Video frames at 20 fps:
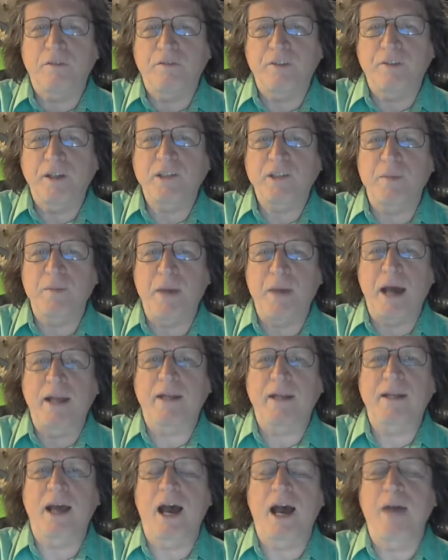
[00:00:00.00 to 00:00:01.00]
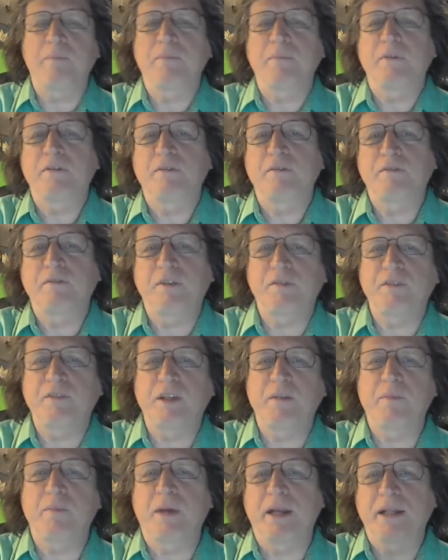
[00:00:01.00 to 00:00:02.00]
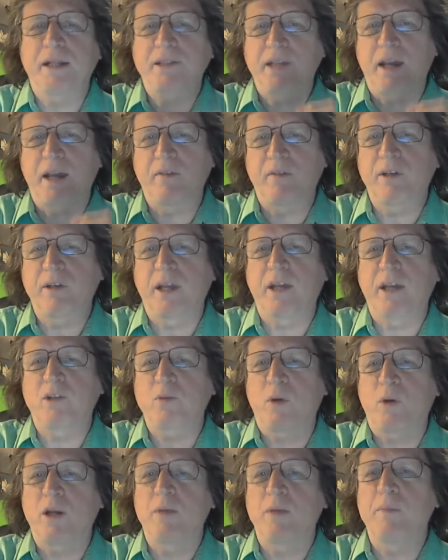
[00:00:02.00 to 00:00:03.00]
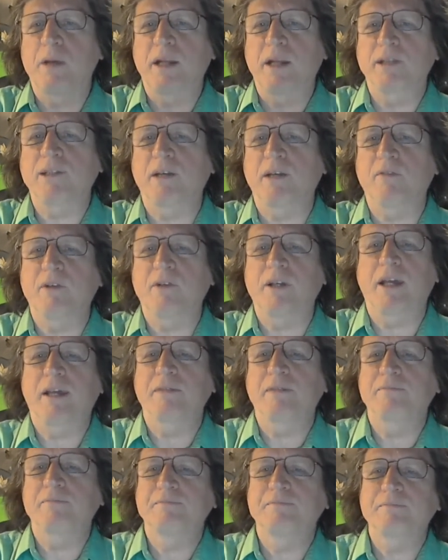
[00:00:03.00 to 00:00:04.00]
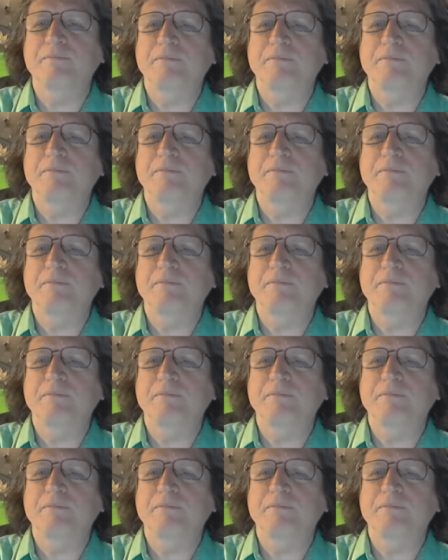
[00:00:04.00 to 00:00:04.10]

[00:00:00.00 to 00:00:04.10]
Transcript: fixed amount of time, 15 minutes every day, 20 minutes every day.